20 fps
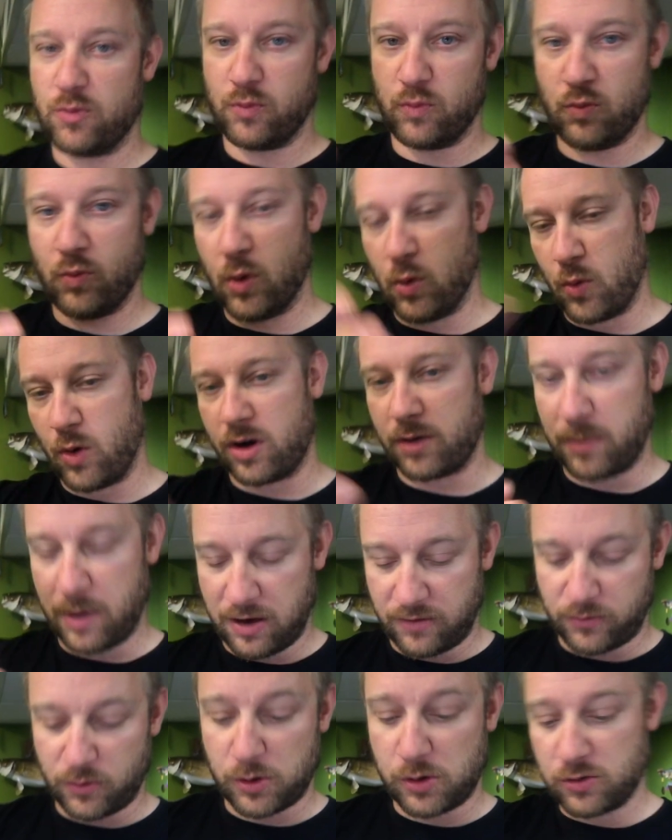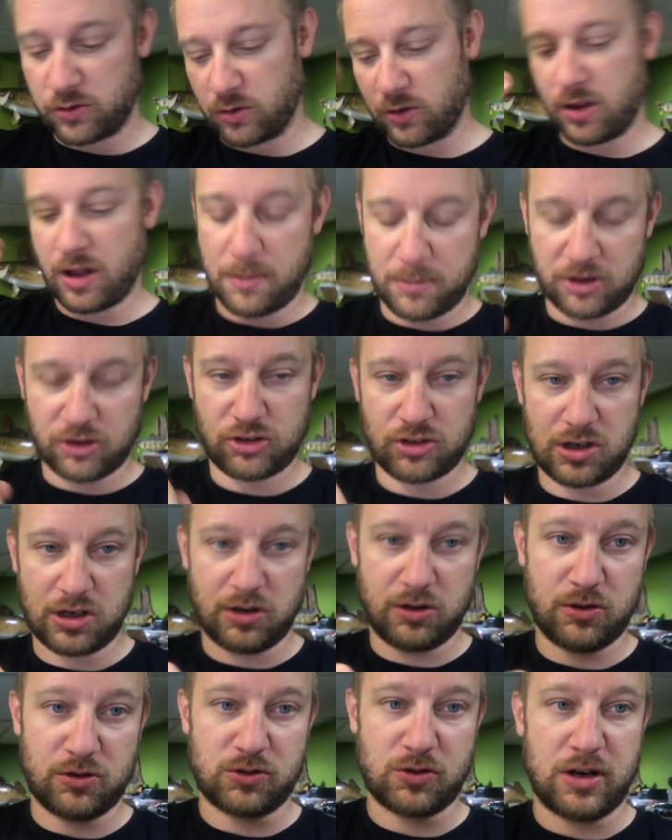will work better for you. So I'm going to show
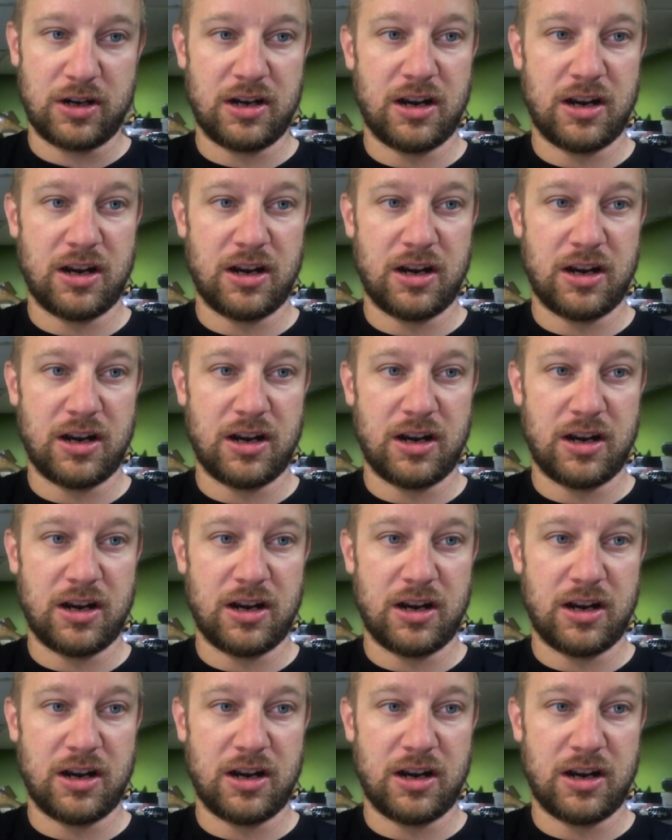you those right